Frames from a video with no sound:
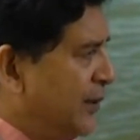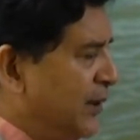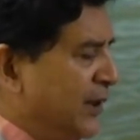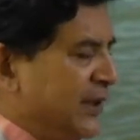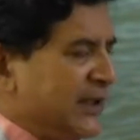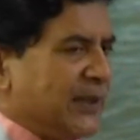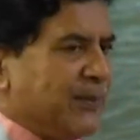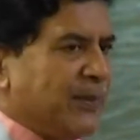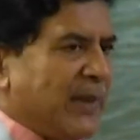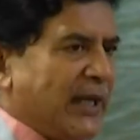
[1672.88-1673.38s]

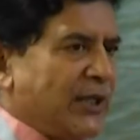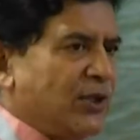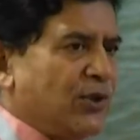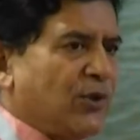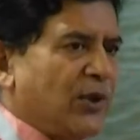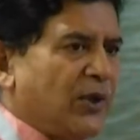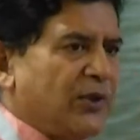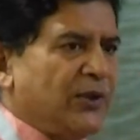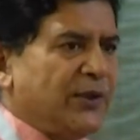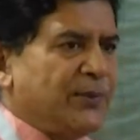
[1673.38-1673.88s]
The
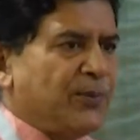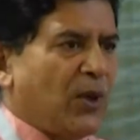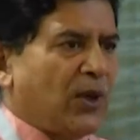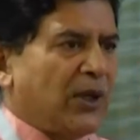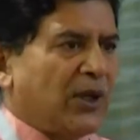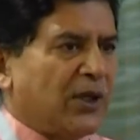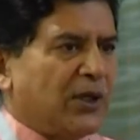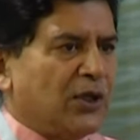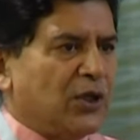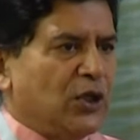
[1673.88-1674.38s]
microcredit
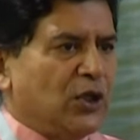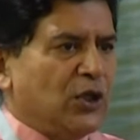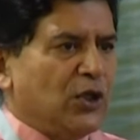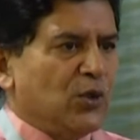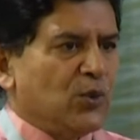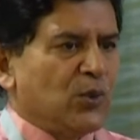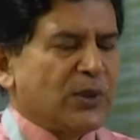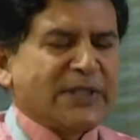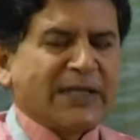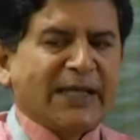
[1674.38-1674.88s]
model
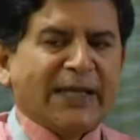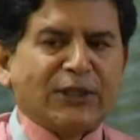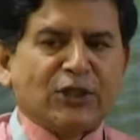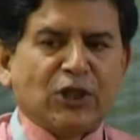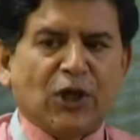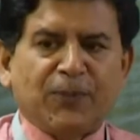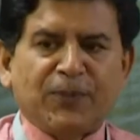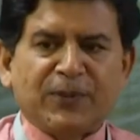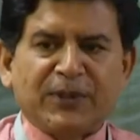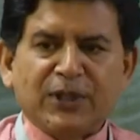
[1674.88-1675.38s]
was
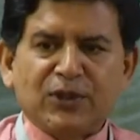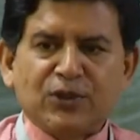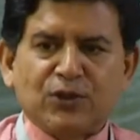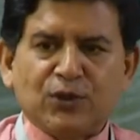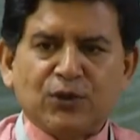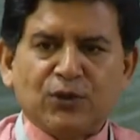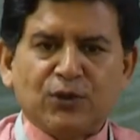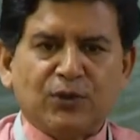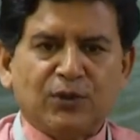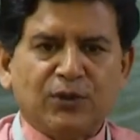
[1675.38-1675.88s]
adopted
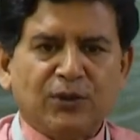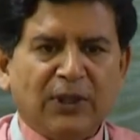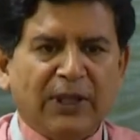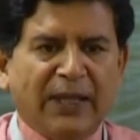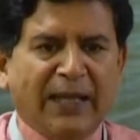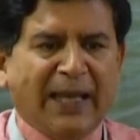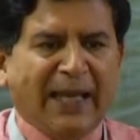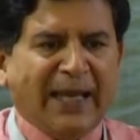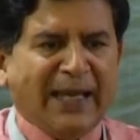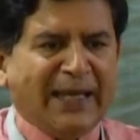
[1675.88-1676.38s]
to
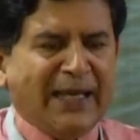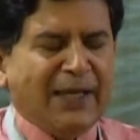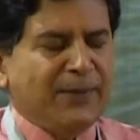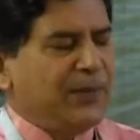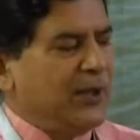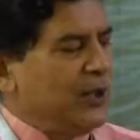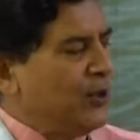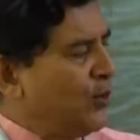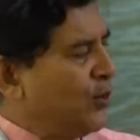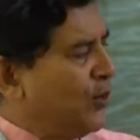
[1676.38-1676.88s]

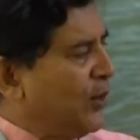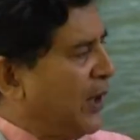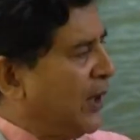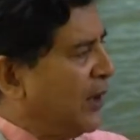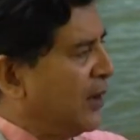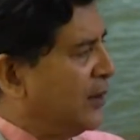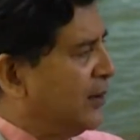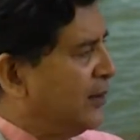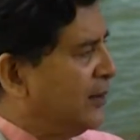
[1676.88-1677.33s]
enable rural